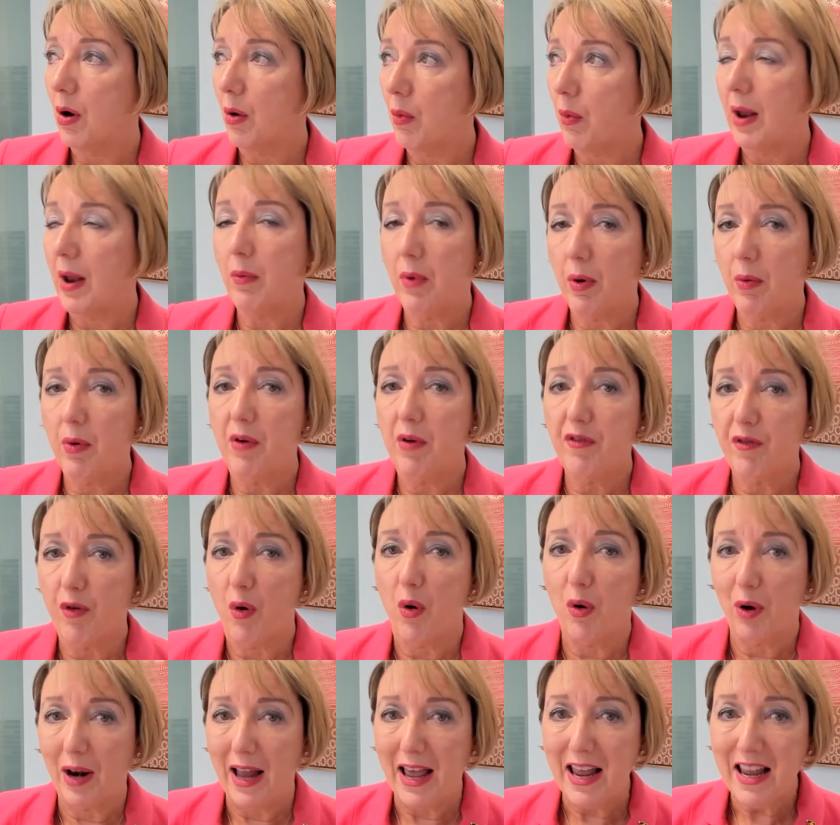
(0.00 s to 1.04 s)
when we were
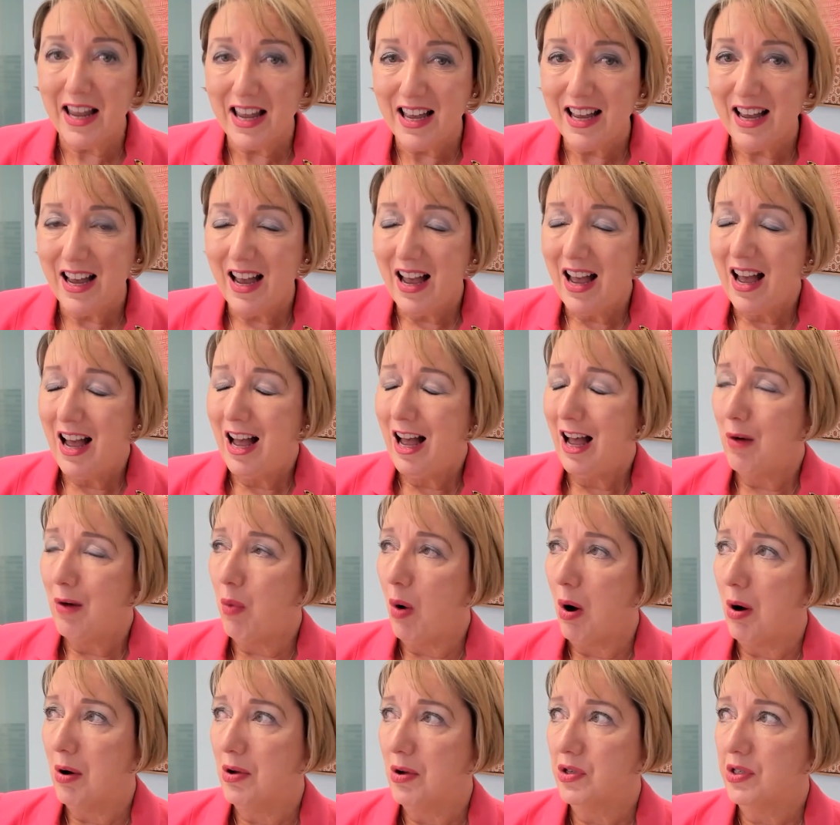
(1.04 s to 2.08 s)
falling
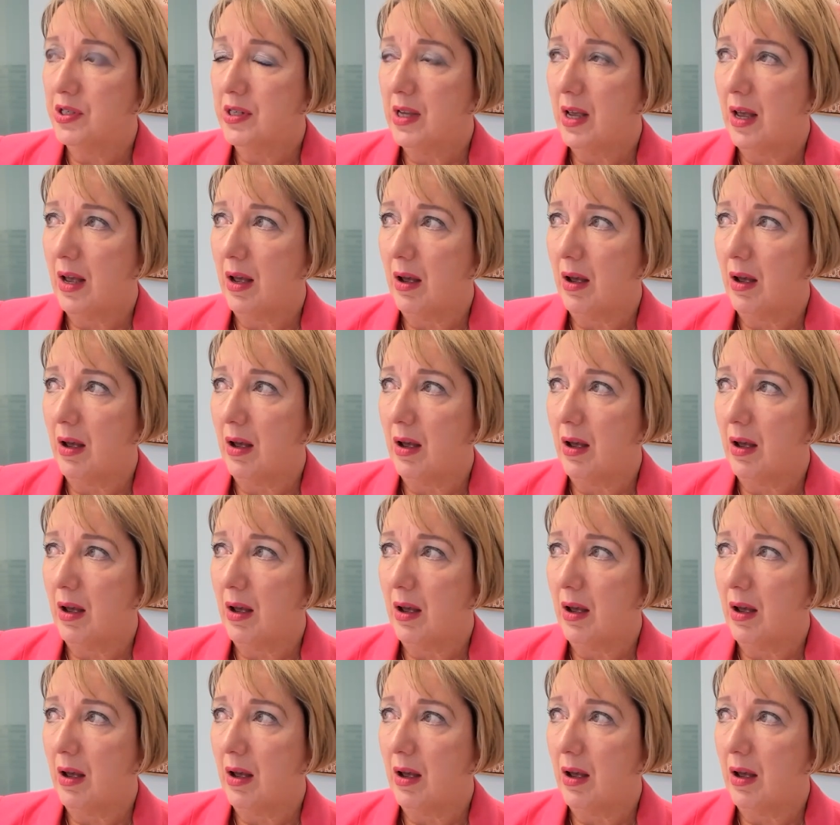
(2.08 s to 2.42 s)
was